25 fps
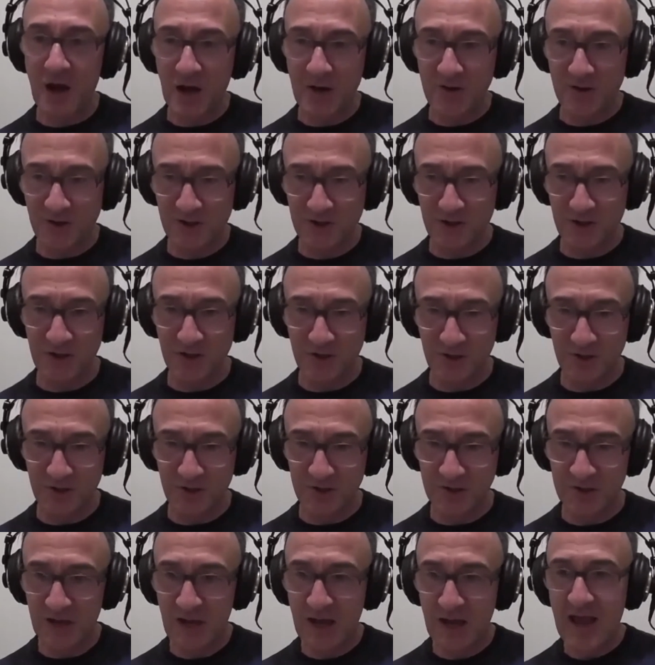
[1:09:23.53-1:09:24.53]
decisions,
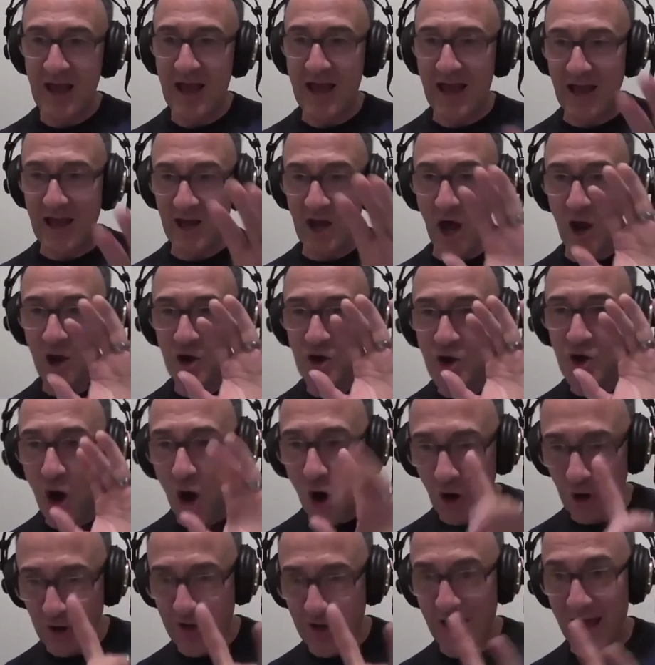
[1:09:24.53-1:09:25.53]
and
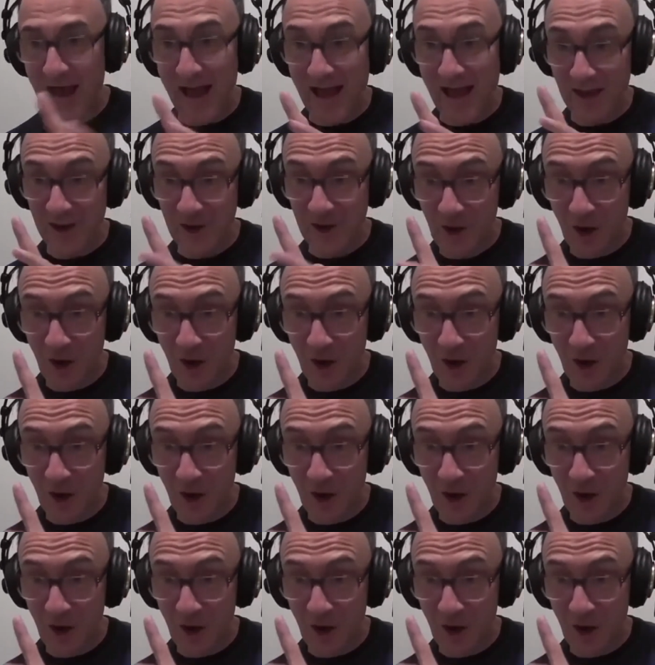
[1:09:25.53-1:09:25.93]
non-VAR